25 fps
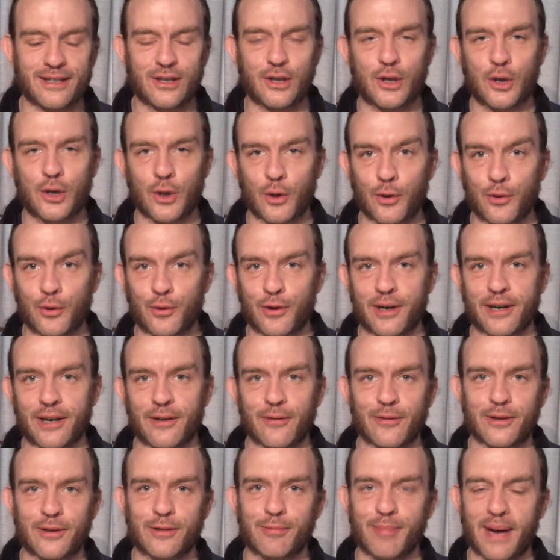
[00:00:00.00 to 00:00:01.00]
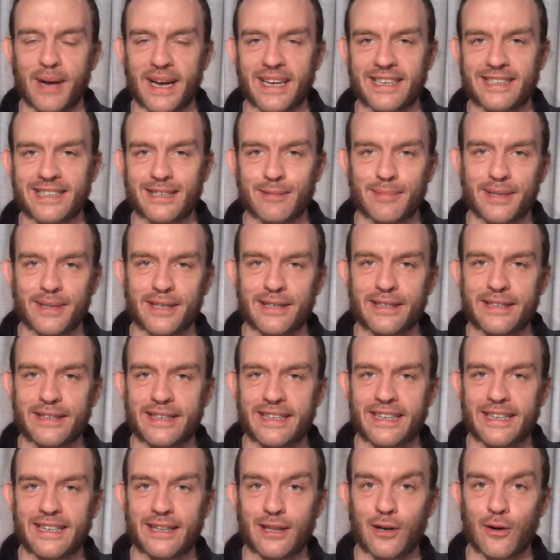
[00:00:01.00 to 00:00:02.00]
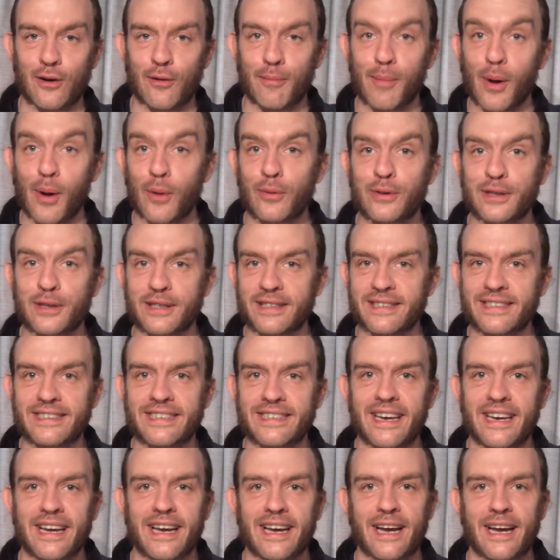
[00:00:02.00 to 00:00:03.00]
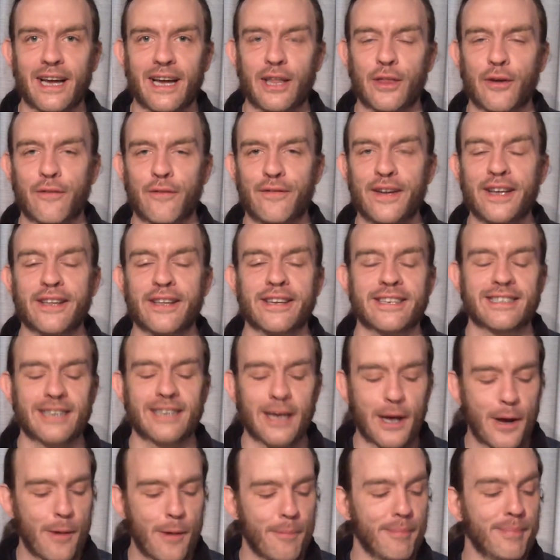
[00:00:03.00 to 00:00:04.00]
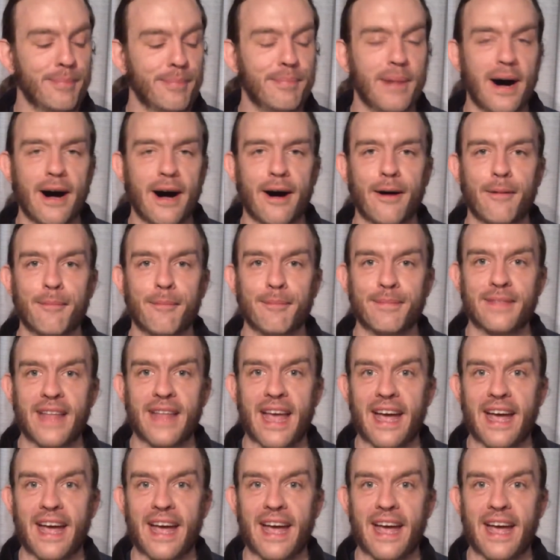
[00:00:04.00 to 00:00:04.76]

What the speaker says: children and responsibility and their emotions and their feelings, and